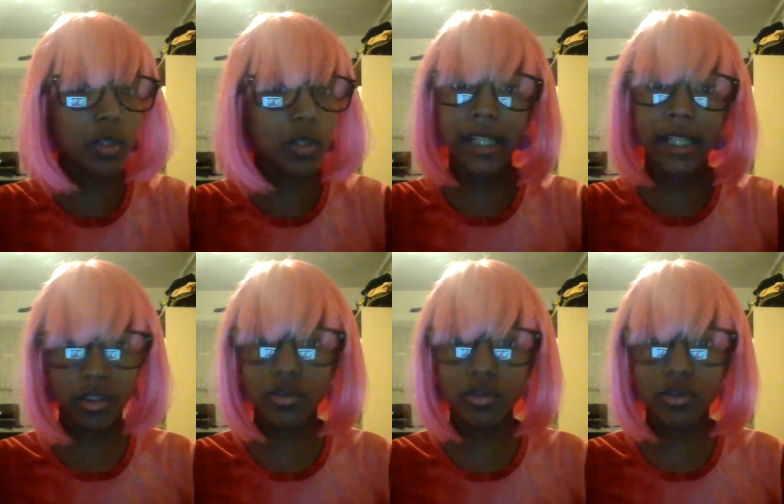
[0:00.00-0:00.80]
I
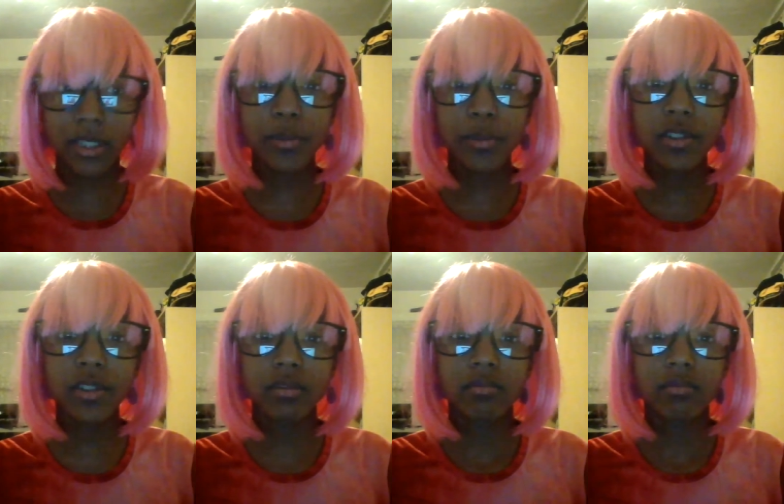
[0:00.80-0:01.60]
can do with houses?
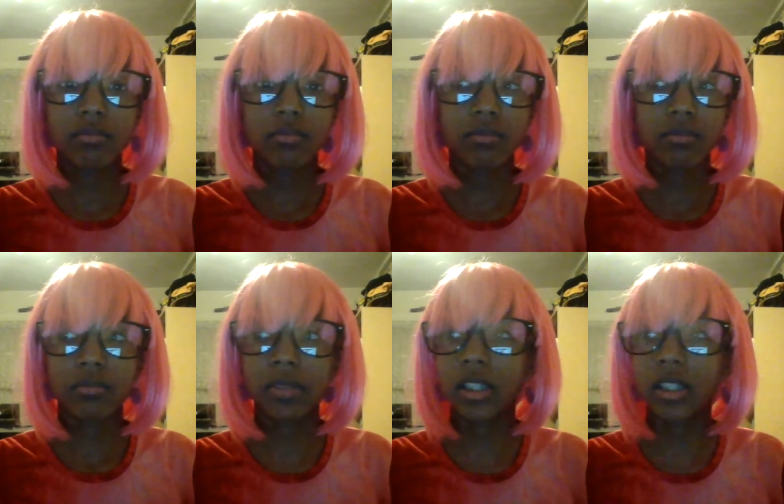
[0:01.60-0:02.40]
I
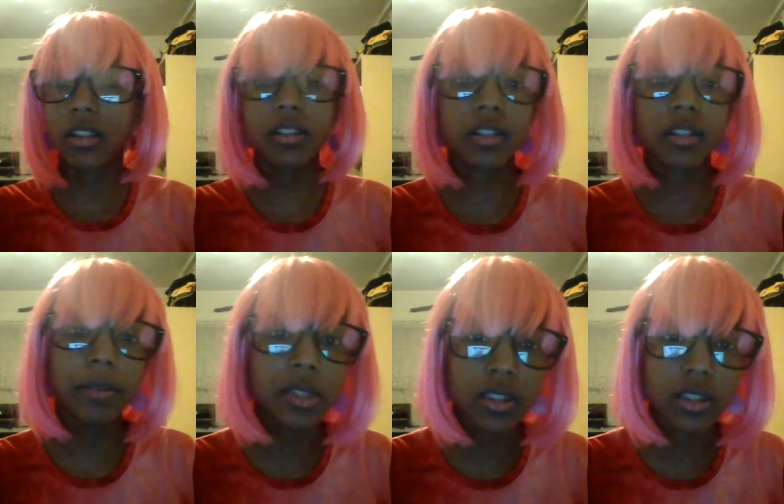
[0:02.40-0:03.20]
mean, I, I thought that
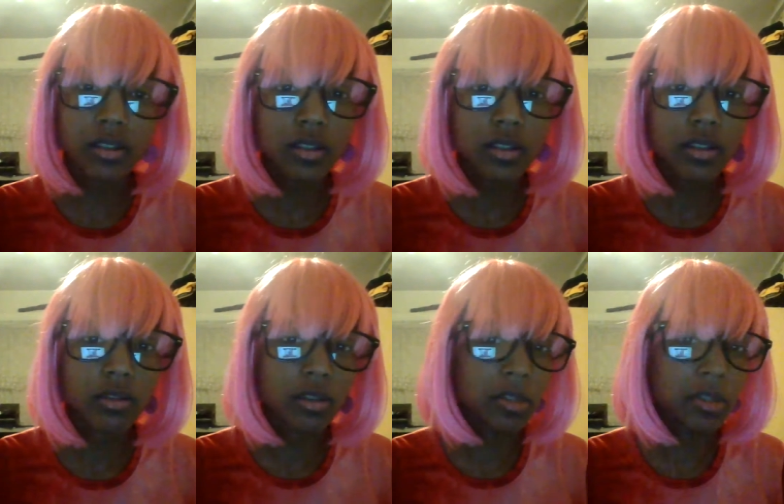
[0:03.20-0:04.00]
made sense.
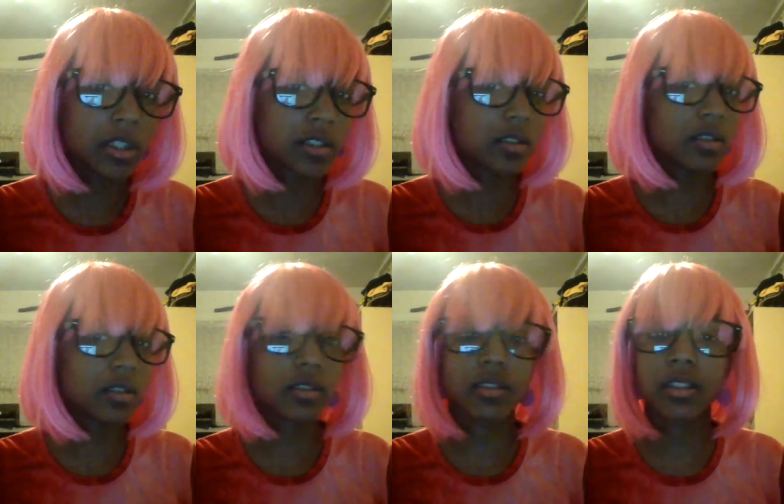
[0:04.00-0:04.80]
I mean, that's
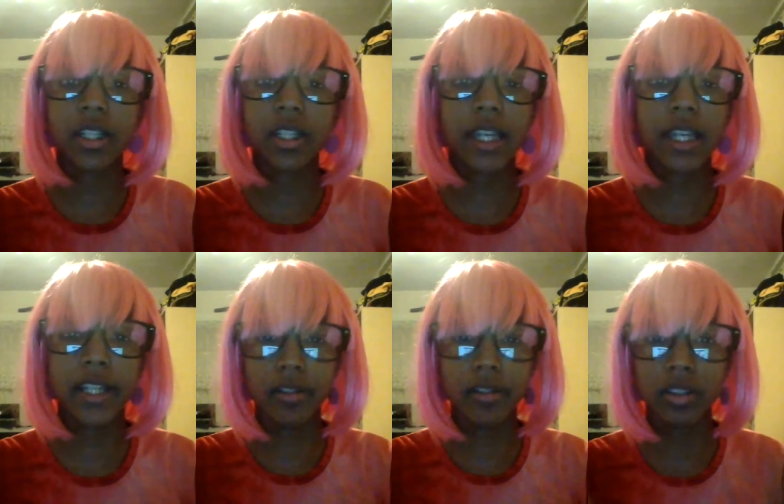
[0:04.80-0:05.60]
kind of
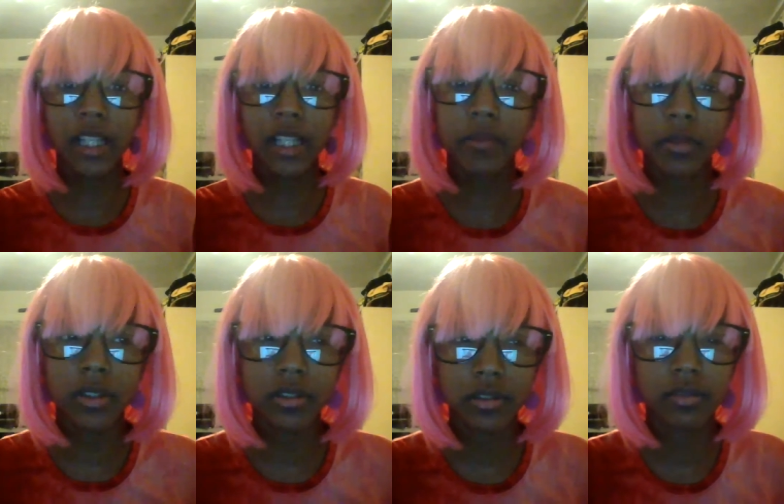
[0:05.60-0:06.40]
how real life works,